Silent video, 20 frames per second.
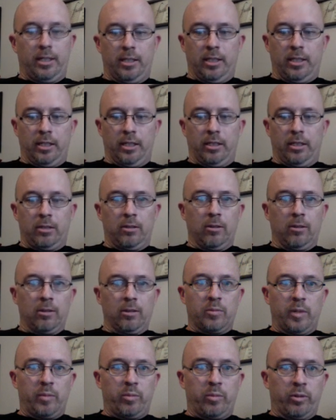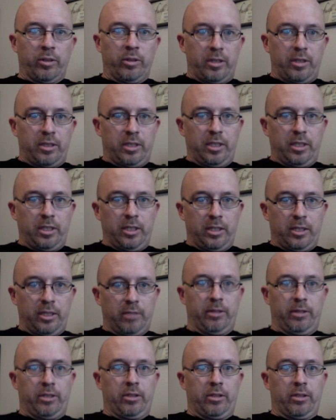And I'm going to close my parenthesis and hit
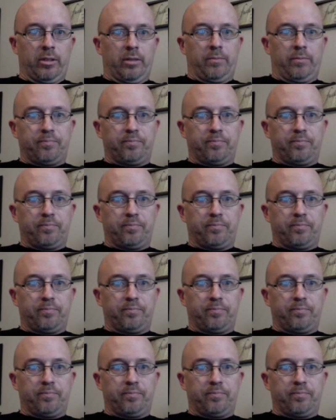return.